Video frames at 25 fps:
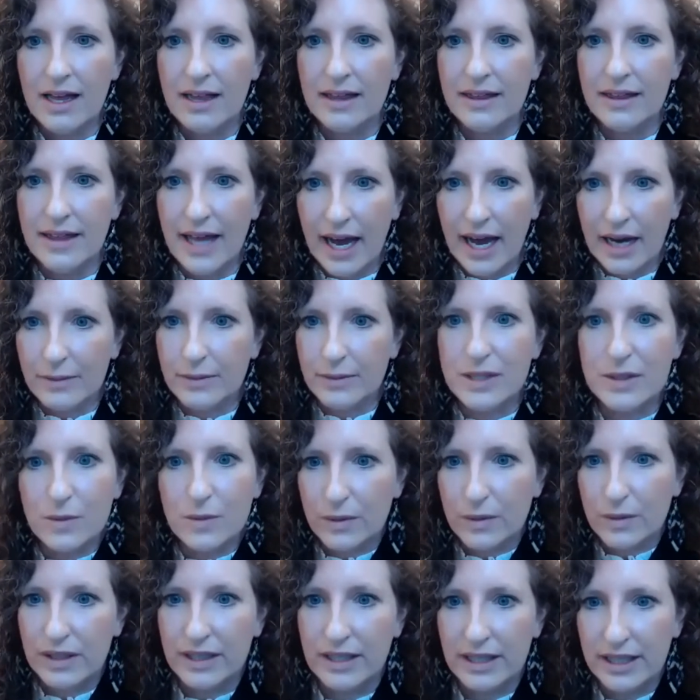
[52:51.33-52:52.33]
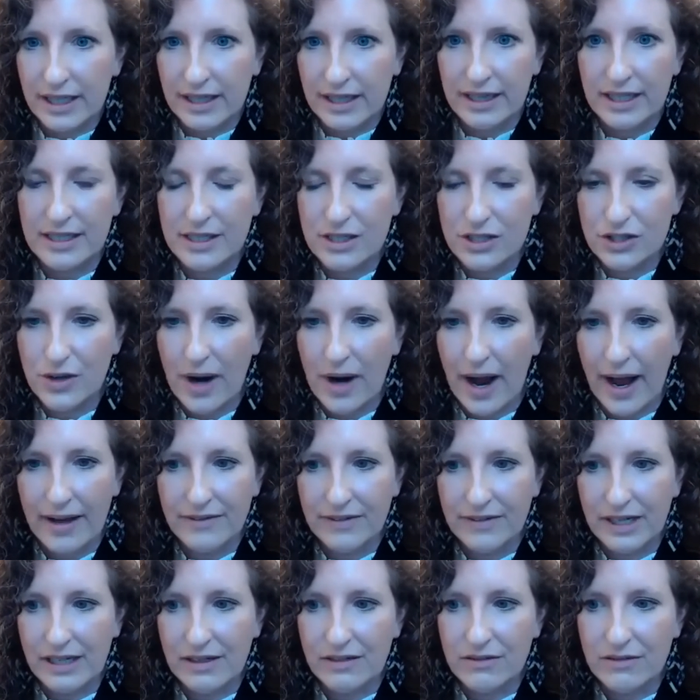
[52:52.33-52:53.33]
that was really this
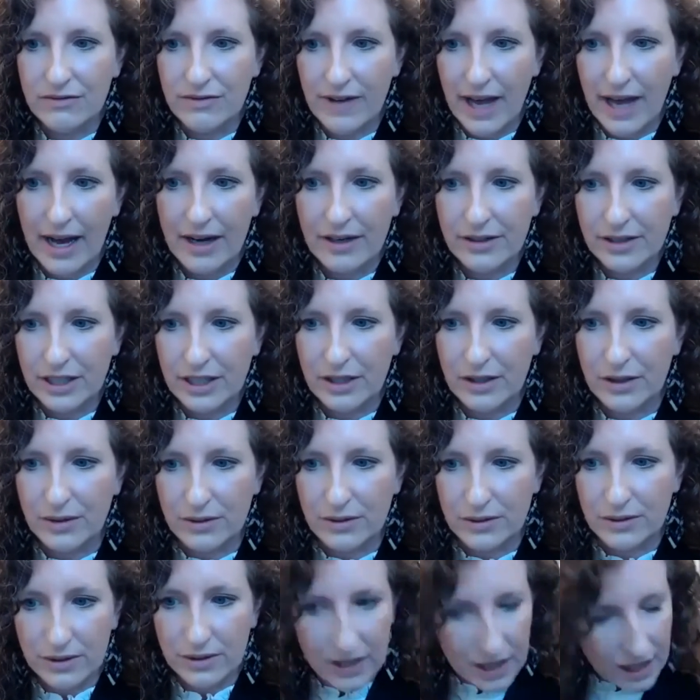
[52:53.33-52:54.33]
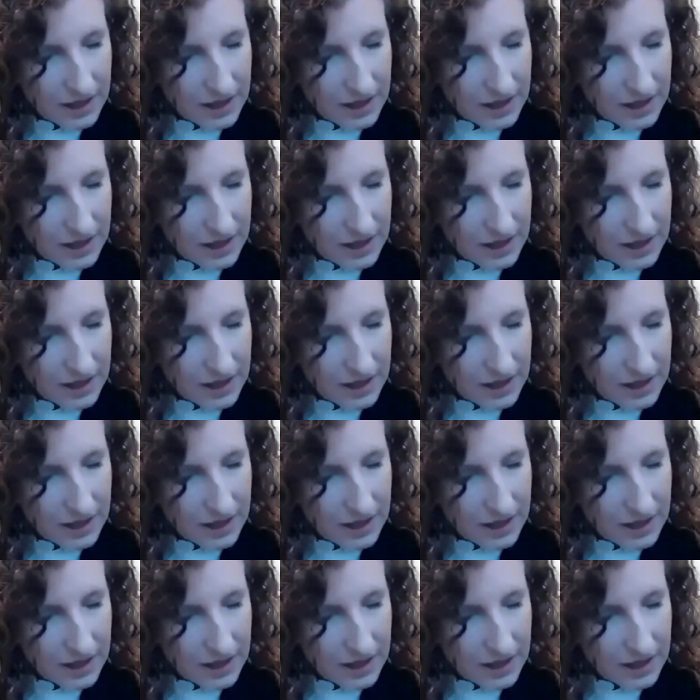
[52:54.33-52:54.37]
driving value